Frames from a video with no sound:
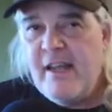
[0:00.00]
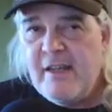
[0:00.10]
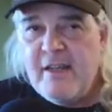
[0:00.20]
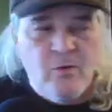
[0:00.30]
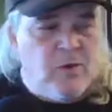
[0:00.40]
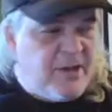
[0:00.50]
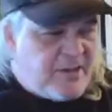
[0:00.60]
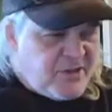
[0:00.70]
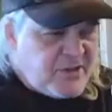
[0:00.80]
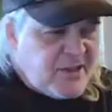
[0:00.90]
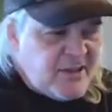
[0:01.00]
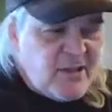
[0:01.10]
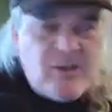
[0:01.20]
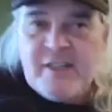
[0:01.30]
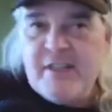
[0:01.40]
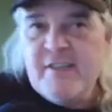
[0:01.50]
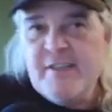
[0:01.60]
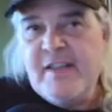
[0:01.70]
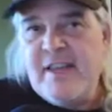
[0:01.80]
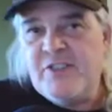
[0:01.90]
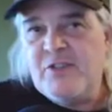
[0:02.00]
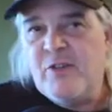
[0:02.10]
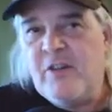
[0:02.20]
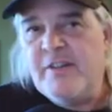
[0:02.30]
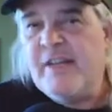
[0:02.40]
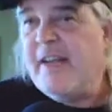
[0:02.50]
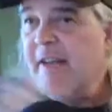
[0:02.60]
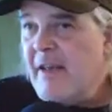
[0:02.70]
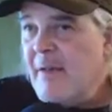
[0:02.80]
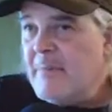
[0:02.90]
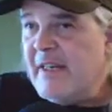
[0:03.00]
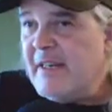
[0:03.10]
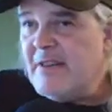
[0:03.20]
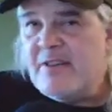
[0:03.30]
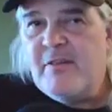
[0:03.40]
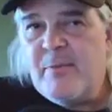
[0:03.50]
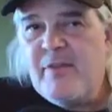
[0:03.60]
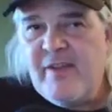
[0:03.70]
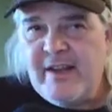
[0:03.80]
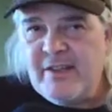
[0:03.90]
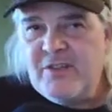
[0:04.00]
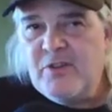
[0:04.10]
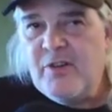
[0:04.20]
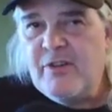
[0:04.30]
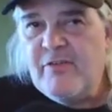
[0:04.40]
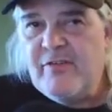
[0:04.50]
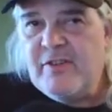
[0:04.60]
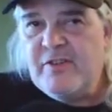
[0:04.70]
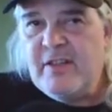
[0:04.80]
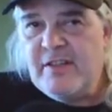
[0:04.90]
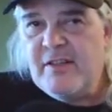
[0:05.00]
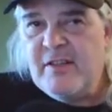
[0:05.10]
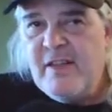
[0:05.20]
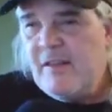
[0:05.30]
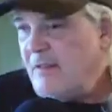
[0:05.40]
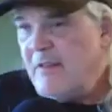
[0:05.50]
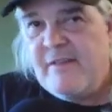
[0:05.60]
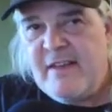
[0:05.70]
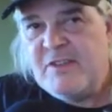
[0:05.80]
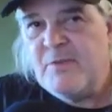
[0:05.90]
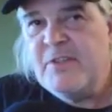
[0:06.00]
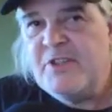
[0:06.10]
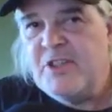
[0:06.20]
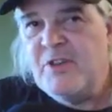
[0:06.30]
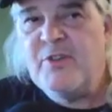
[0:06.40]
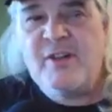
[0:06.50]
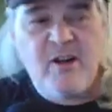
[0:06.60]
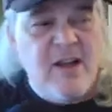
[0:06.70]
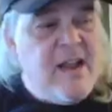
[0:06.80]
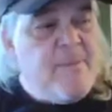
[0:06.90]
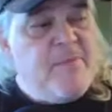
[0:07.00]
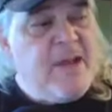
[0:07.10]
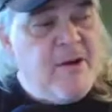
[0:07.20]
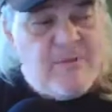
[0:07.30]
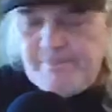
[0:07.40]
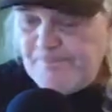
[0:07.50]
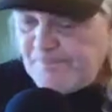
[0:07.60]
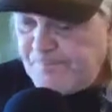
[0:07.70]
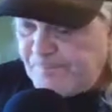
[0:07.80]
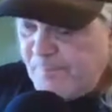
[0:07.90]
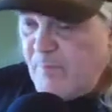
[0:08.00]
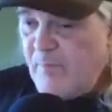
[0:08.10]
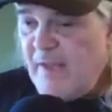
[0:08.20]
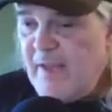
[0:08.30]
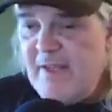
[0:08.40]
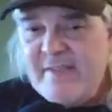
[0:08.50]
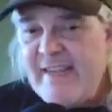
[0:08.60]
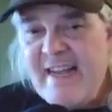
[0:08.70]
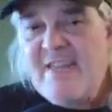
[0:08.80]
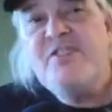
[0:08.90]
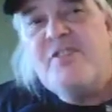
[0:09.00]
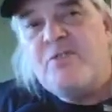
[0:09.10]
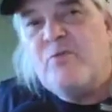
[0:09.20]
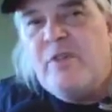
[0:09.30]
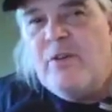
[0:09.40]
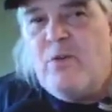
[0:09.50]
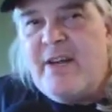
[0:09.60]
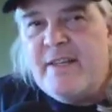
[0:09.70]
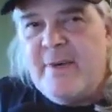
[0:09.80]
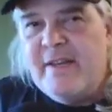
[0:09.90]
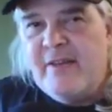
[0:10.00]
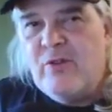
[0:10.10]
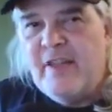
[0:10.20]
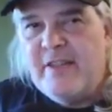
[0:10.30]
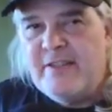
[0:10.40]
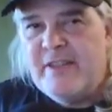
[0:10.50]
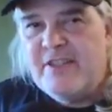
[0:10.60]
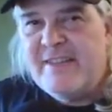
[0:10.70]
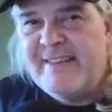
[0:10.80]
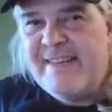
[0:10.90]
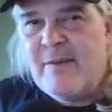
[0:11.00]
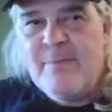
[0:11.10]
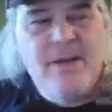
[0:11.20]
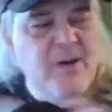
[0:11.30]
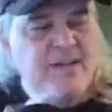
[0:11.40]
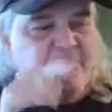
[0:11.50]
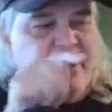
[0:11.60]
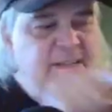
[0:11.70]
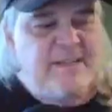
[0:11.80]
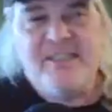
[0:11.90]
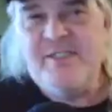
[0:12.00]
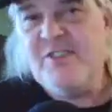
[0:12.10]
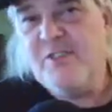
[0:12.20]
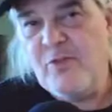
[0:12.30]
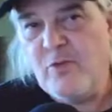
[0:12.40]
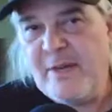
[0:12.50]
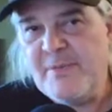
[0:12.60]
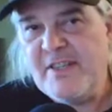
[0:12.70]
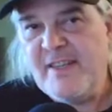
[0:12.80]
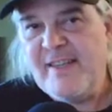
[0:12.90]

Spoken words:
while you're sitting there looking at the Daz Store all day because they're providing 250 to. That's what the children are. Now, Daz doesn't really want you paying a whole lot of attention to them. They want you paying attention to their website,